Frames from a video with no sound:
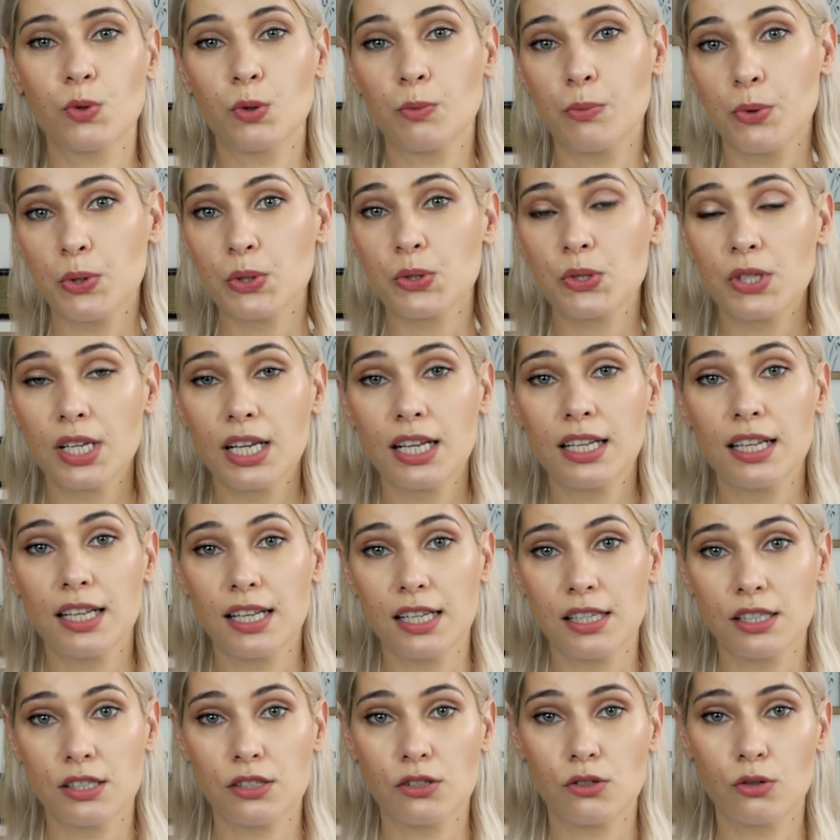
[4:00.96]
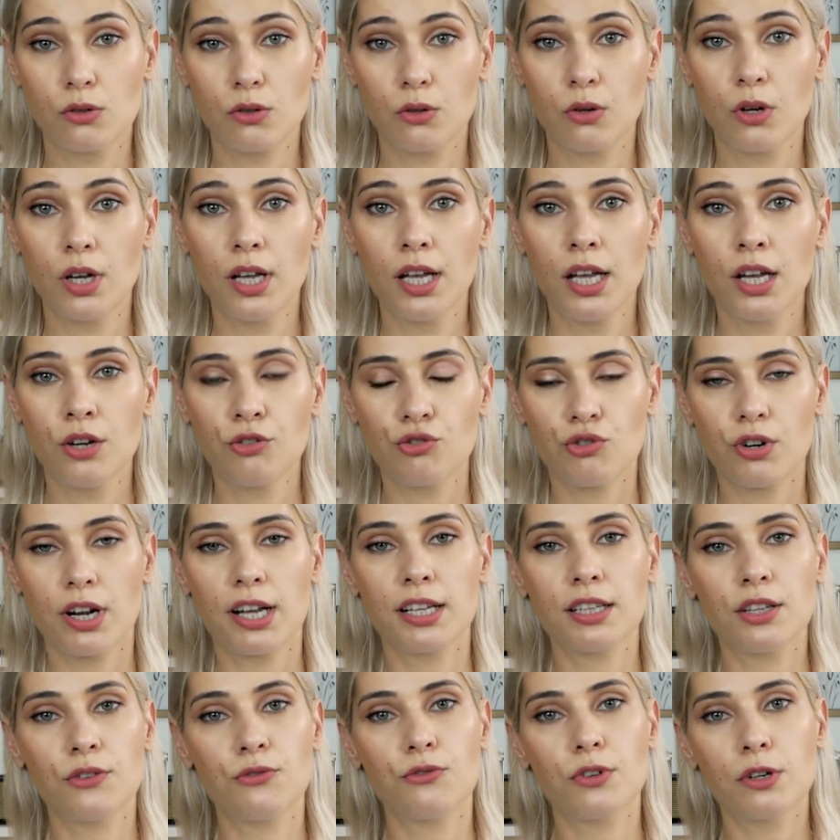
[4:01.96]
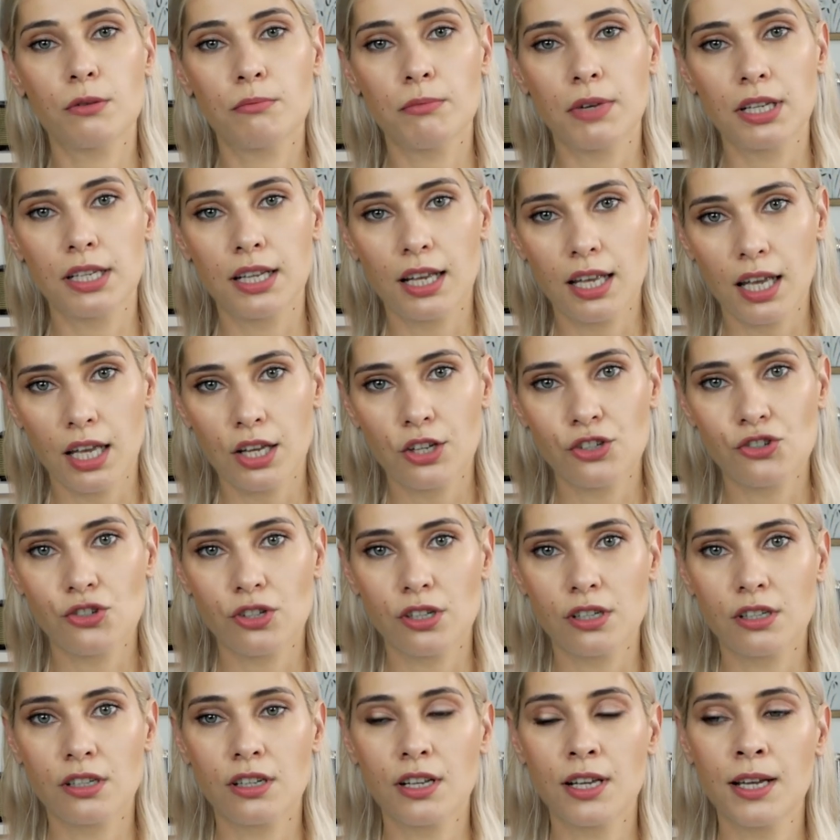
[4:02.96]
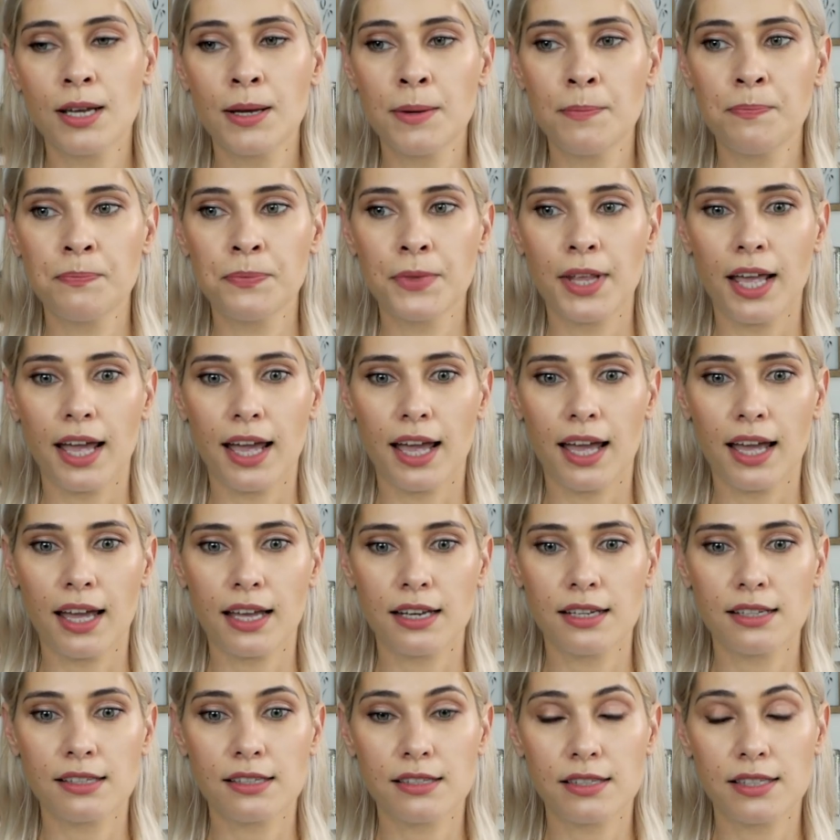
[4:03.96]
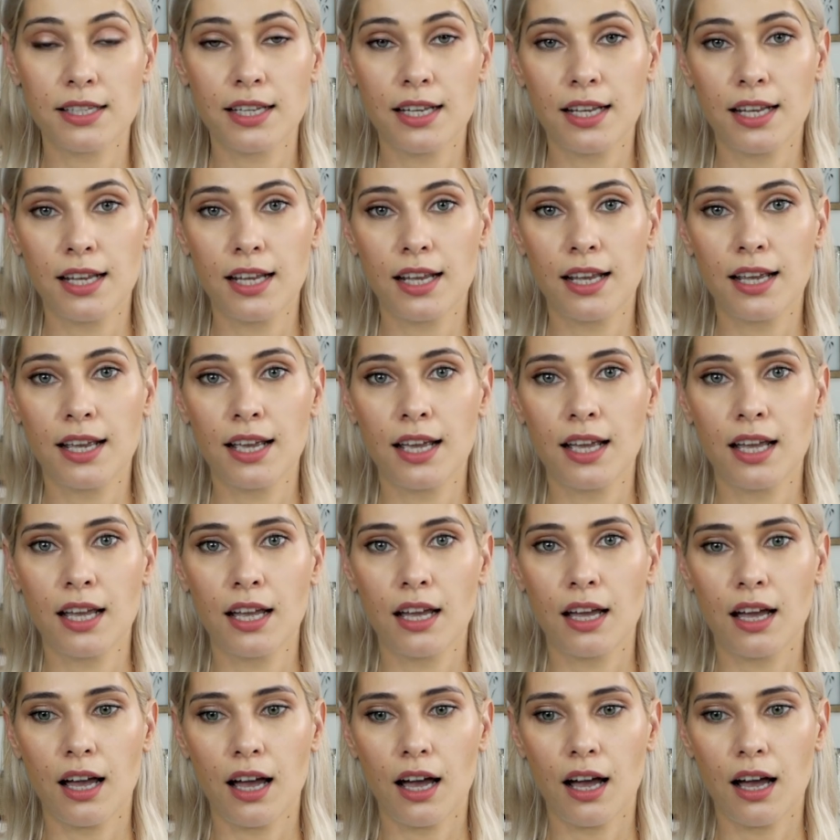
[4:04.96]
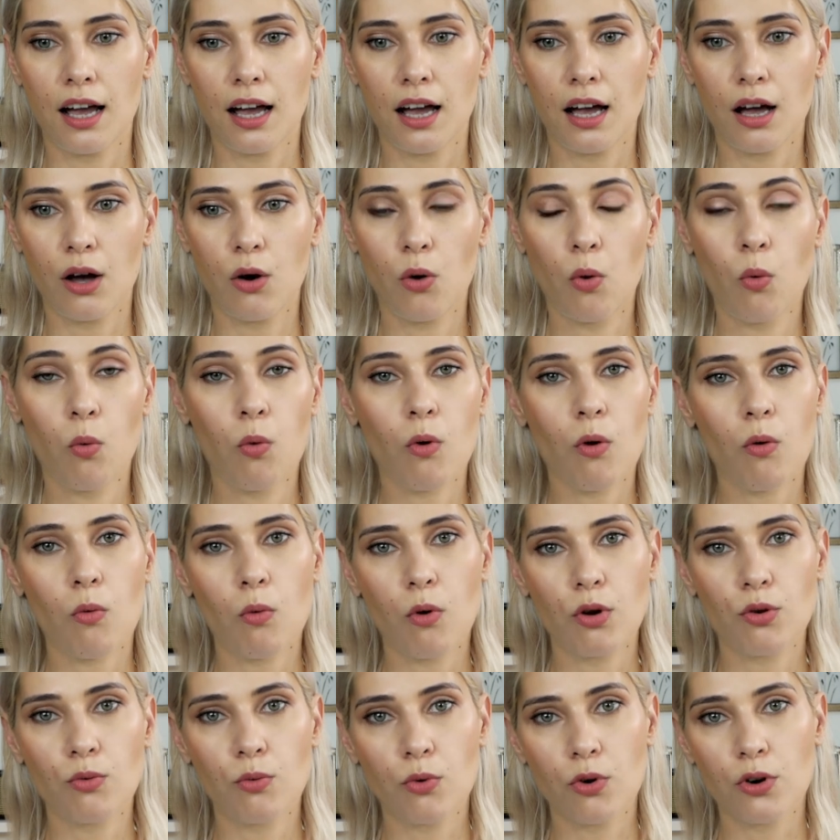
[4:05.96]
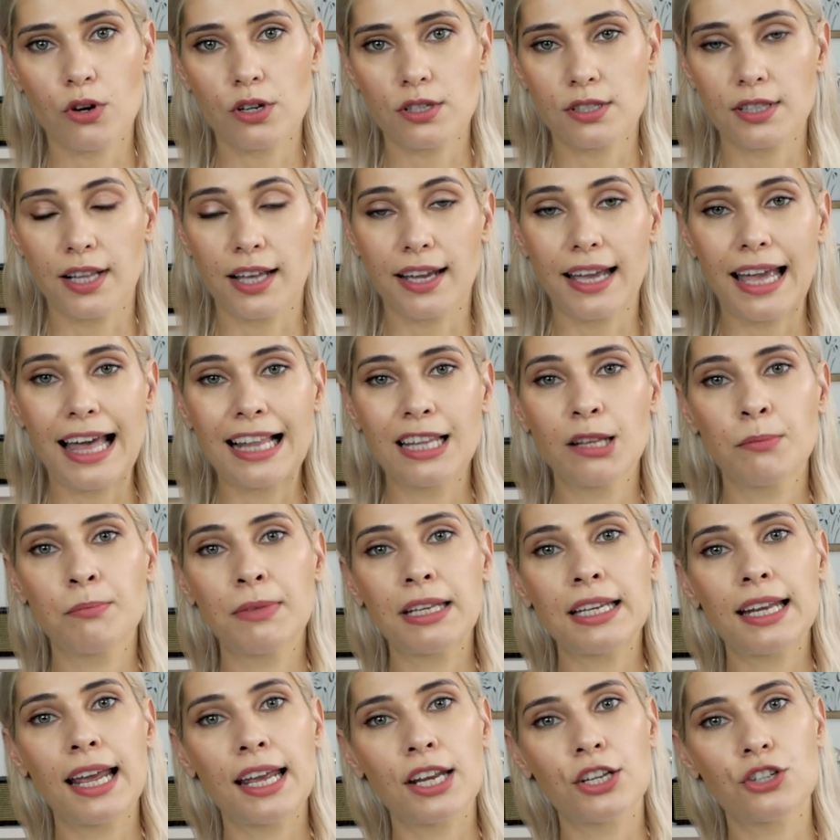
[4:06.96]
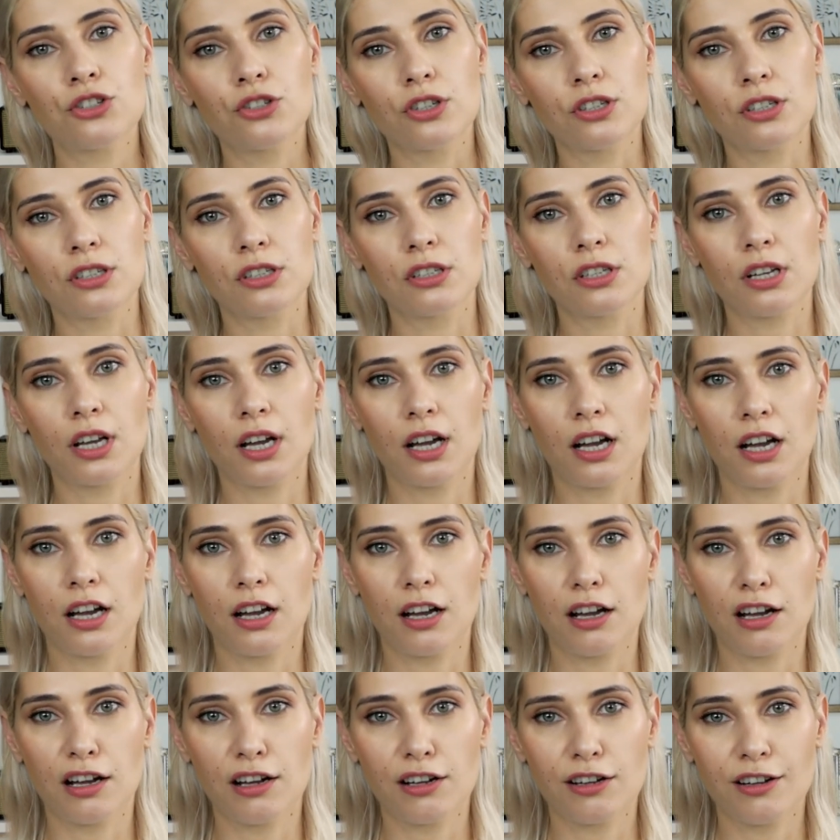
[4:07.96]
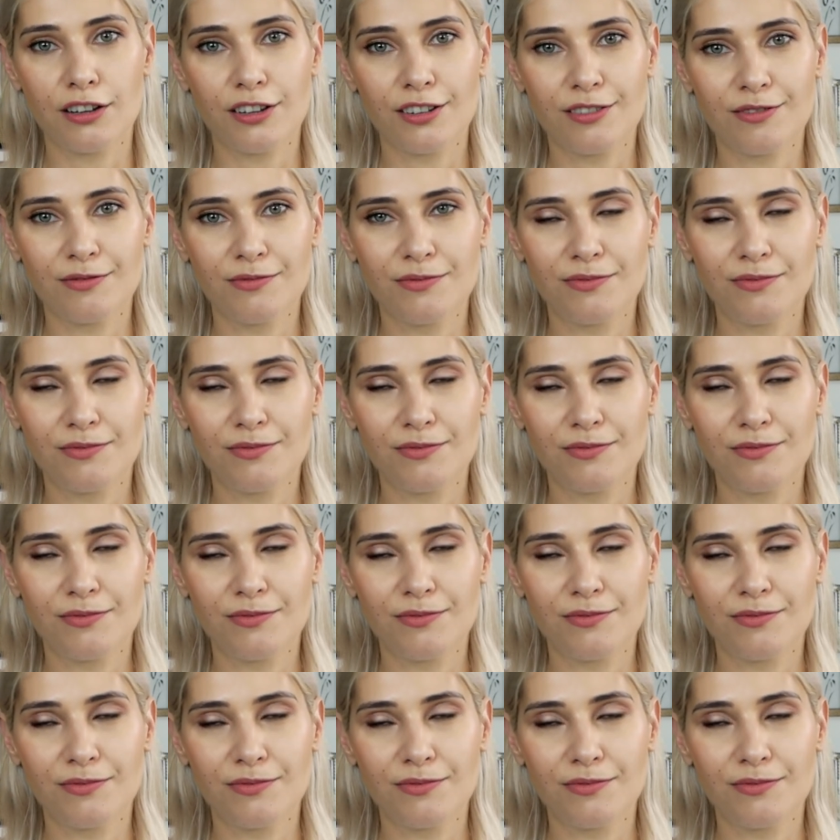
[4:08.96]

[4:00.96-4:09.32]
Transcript: will proceed is to try different medication and see uh, what works, like elimination uh,